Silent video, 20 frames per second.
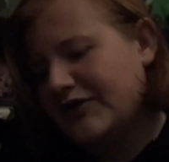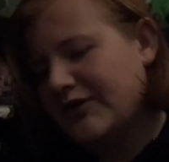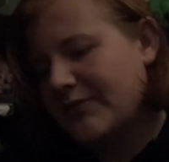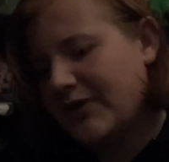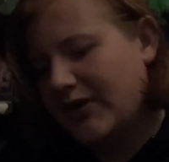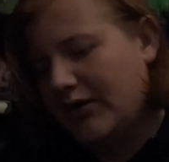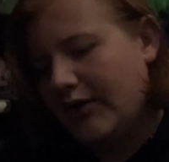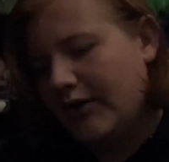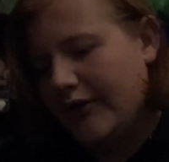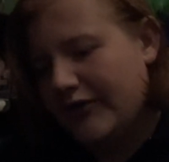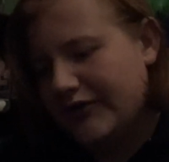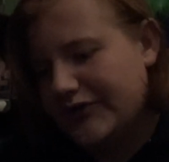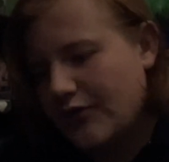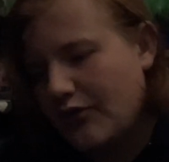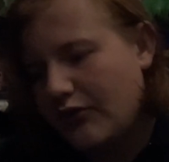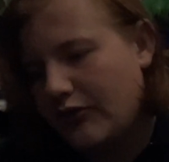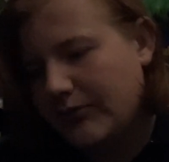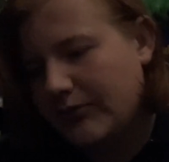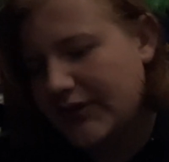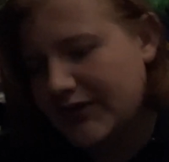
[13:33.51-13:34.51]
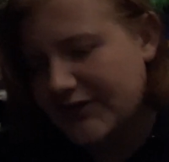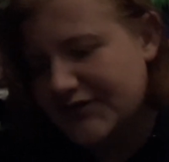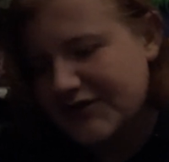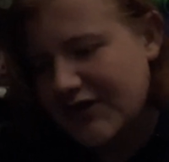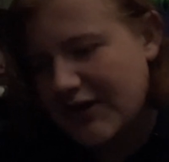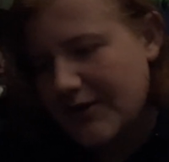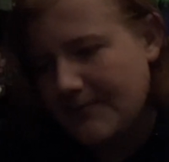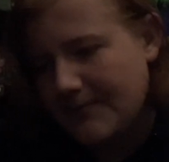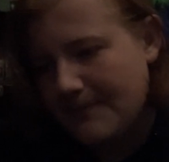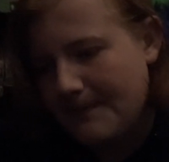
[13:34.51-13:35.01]
Could have been regular school and been the
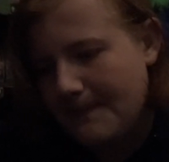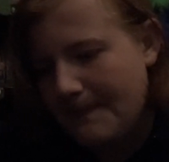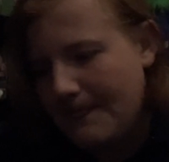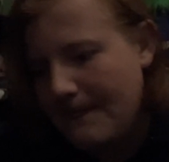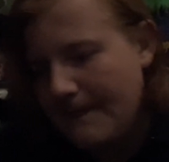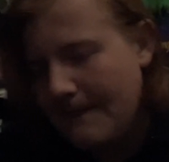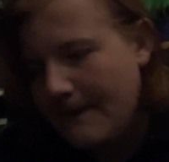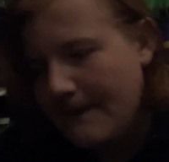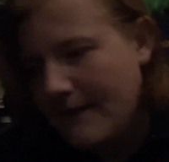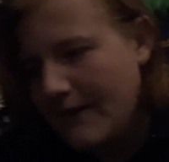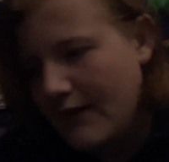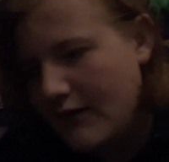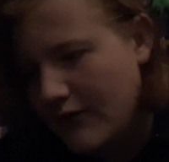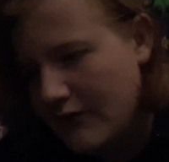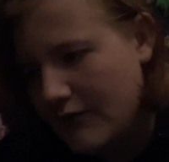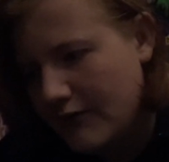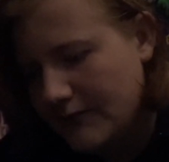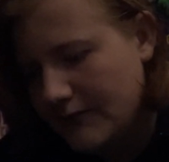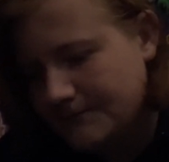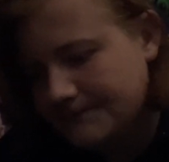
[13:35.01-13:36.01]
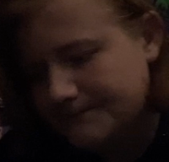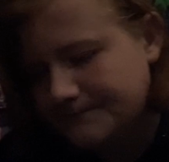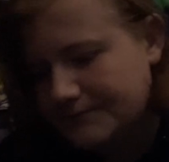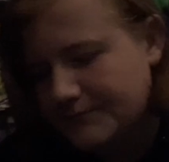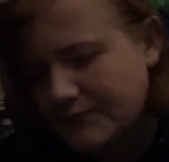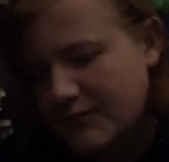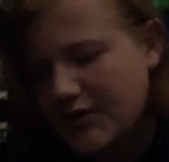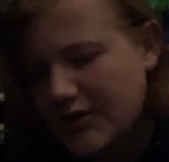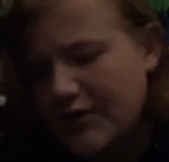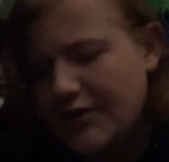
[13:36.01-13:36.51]
same.
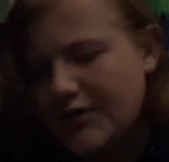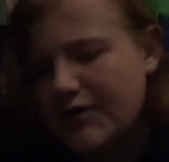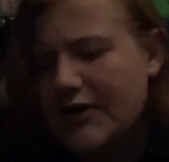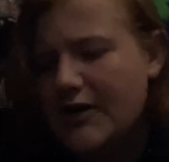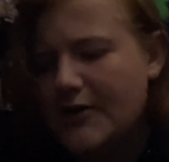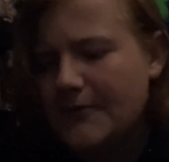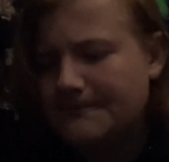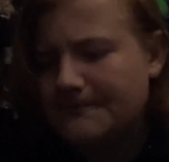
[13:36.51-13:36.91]
But yeah, yeah.